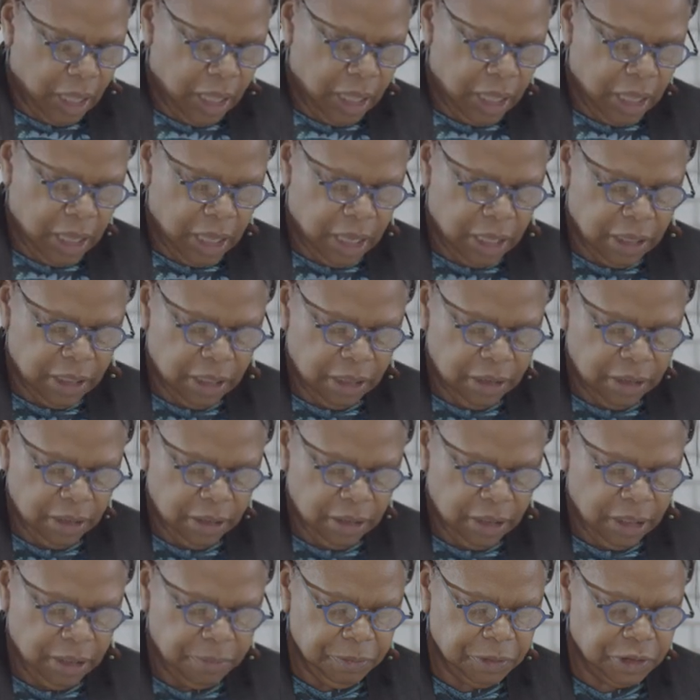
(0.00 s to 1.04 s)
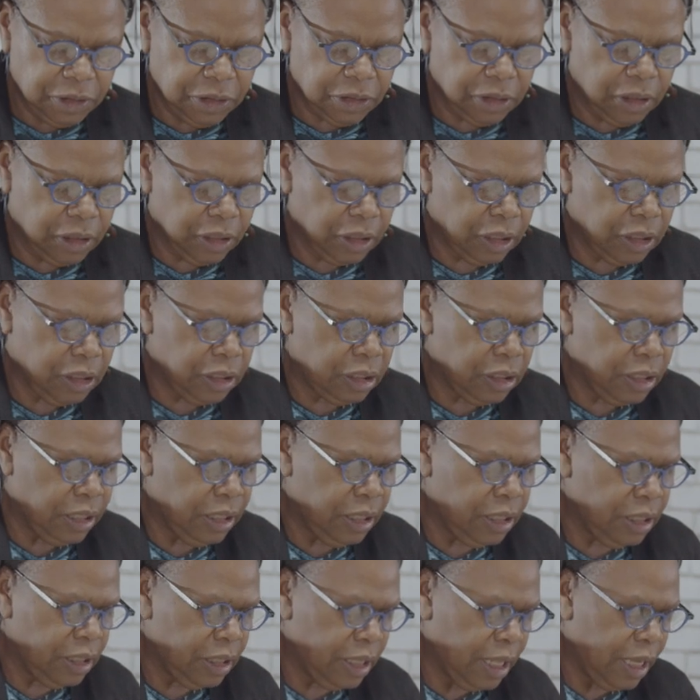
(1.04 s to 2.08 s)
And I'm just going to
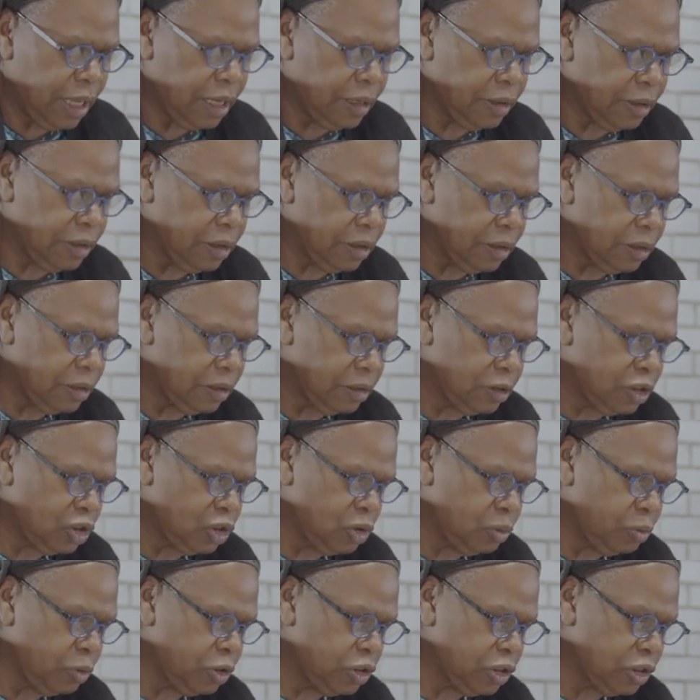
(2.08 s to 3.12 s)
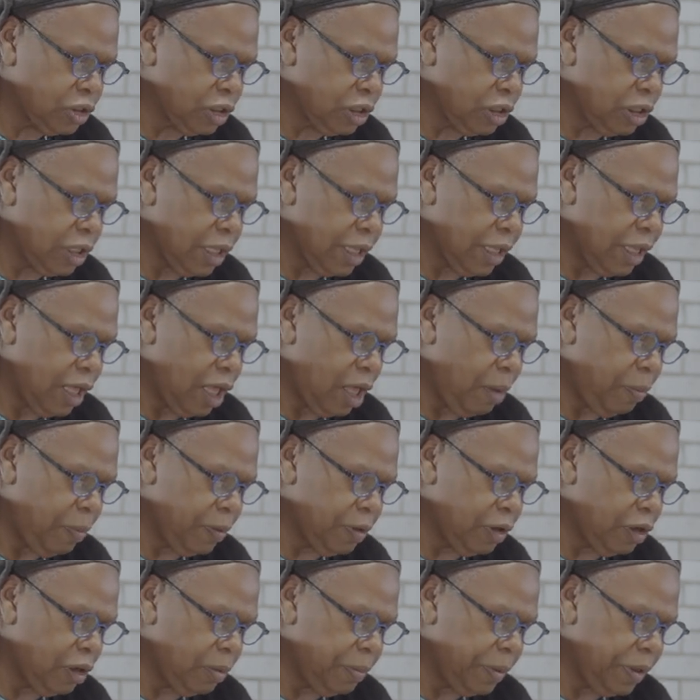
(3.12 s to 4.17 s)
clean that smushed clay up a
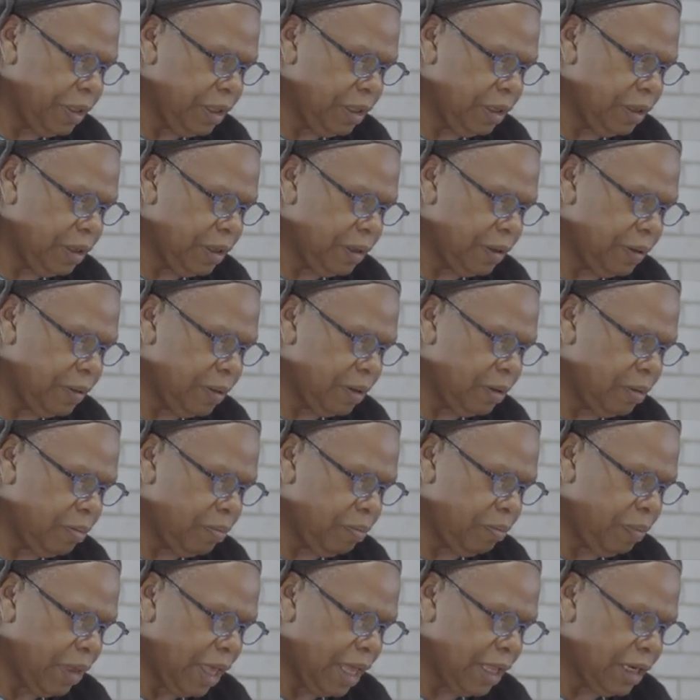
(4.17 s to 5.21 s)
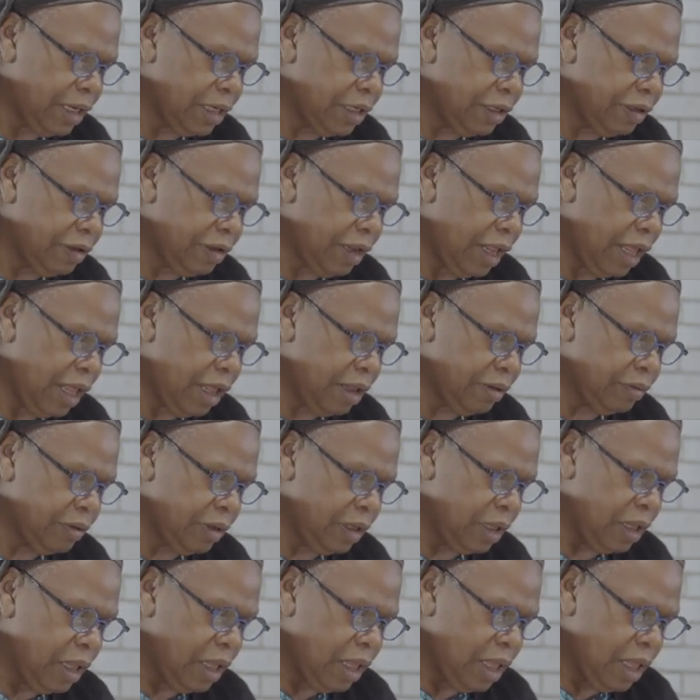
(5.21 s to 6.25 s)
little bit, patted it down.
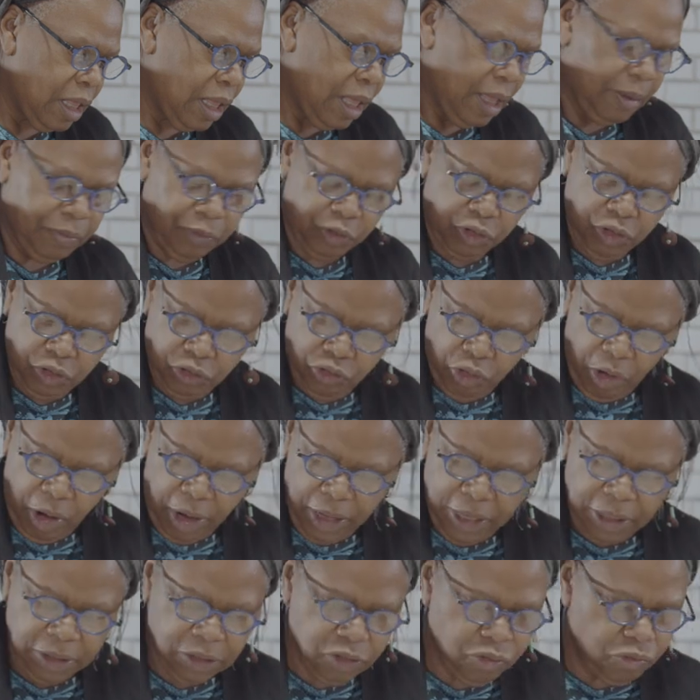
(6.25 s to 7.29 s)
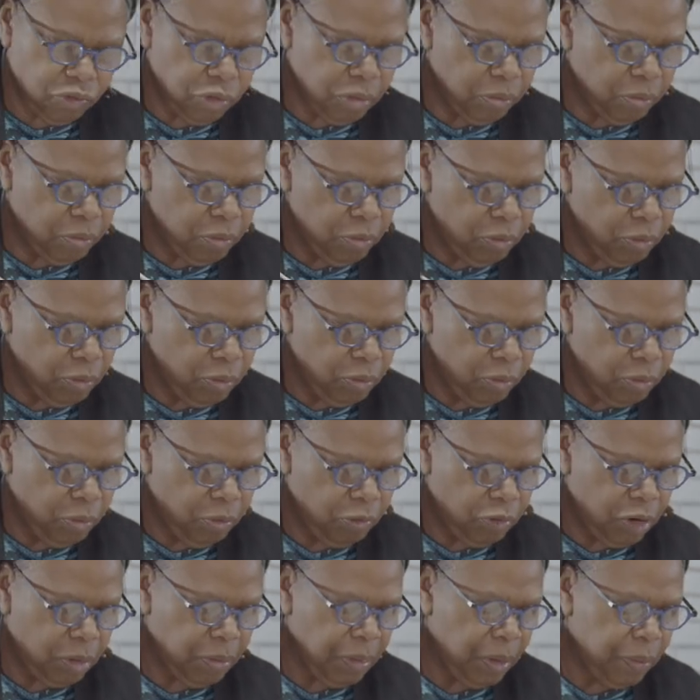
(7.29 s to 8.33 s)
I'm trying to rem
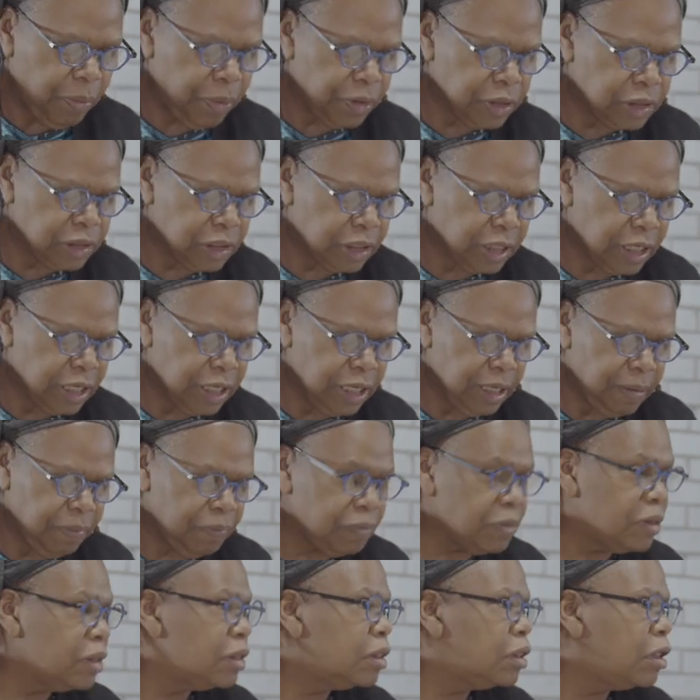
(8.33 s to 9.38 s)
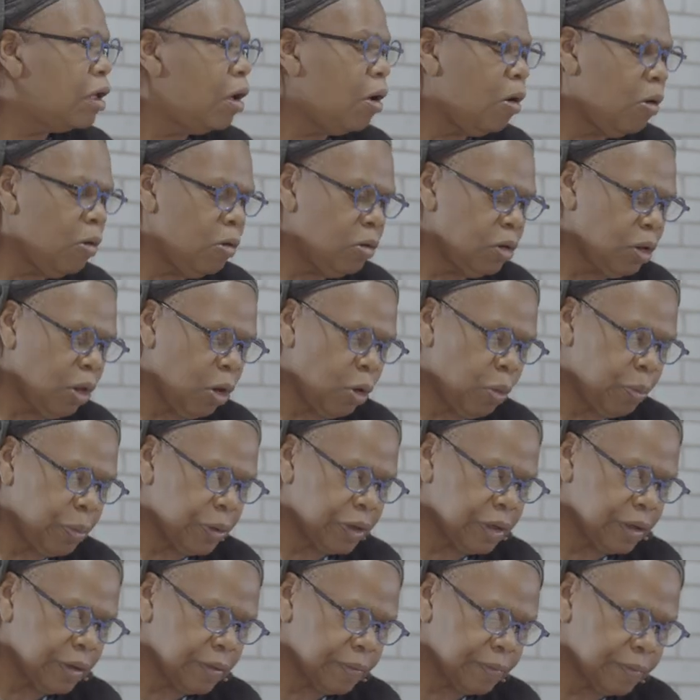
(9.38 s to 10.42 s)
remember to keep the hole
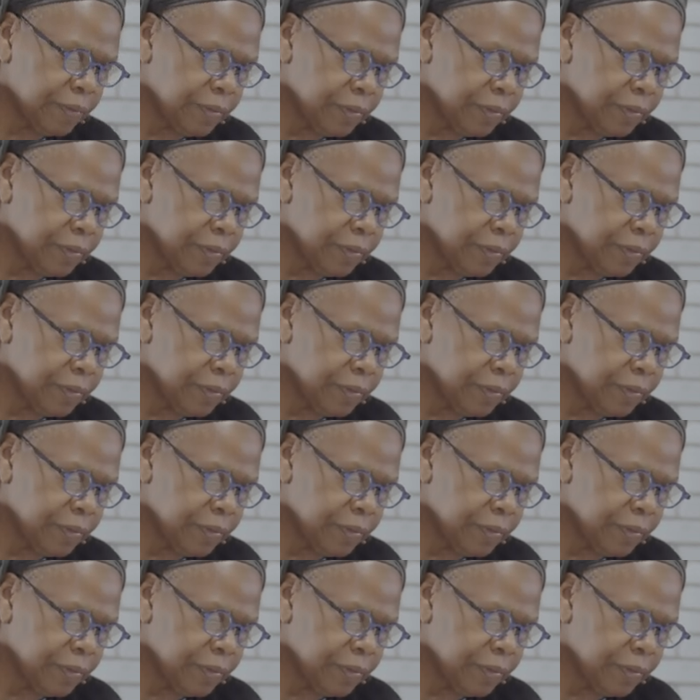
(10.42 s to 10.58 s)
open